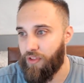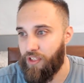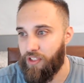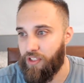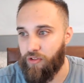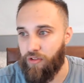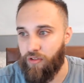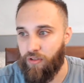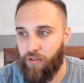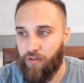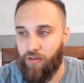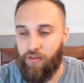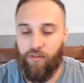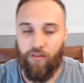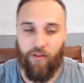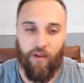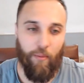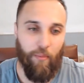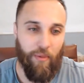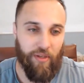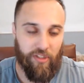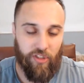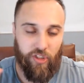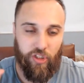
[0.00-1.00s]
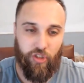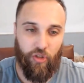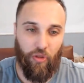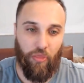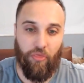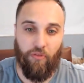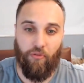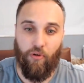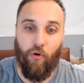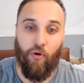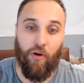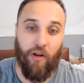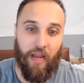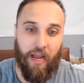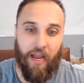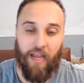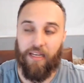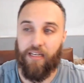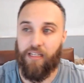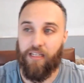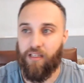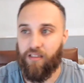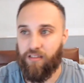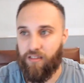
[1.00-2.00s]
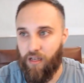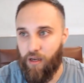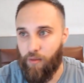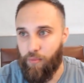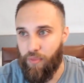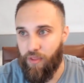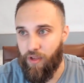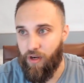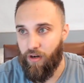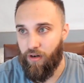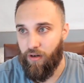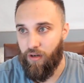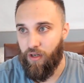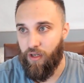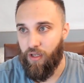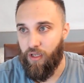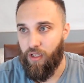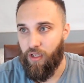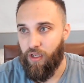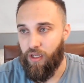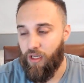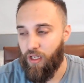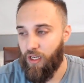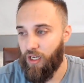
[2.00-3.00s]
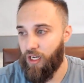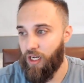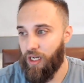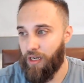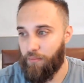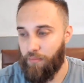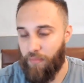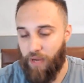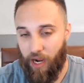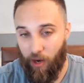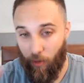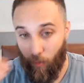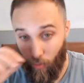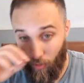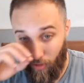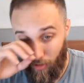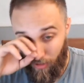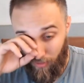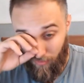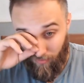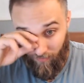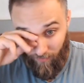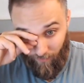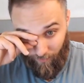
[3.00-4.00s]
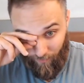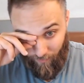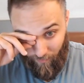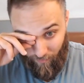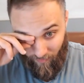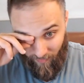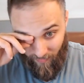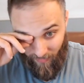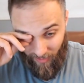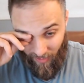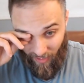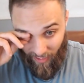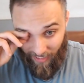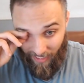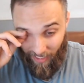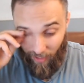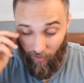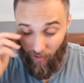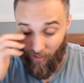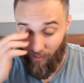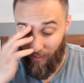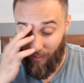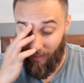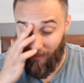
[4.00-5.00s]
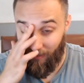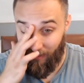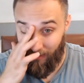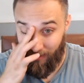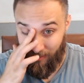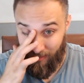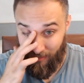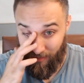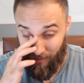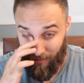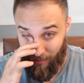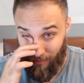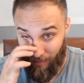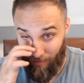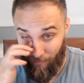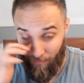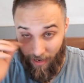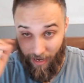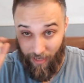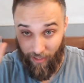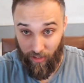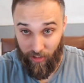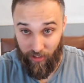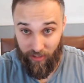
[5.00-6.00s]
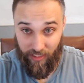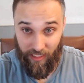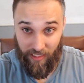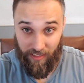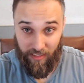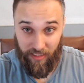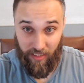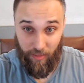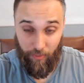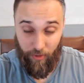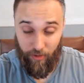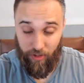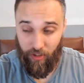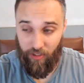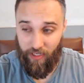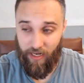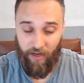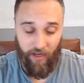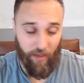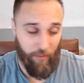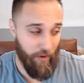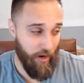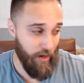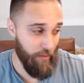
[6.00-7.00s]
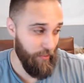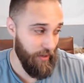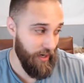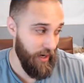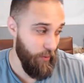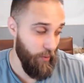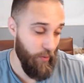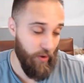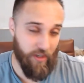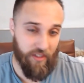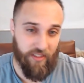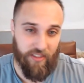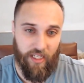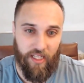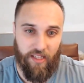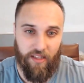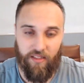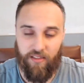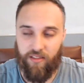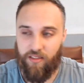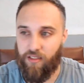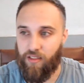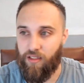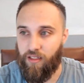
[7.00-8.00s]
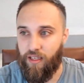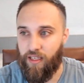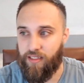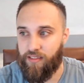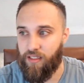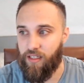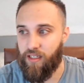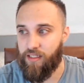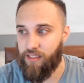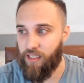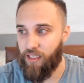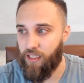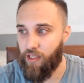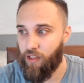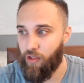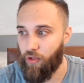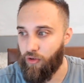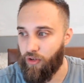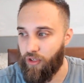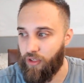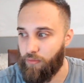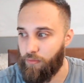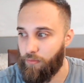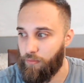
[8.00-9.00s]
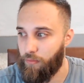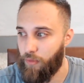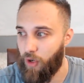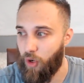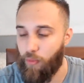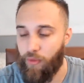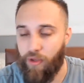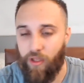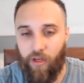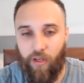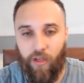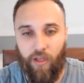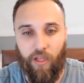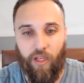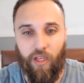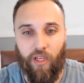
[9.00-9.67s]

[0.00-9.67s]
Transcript: These are, I'm basically just throwing ideas up there. I wouldn't, again, and this is, I'm not saying this to put you down, Amon, but I want to say this to as like a learning moment.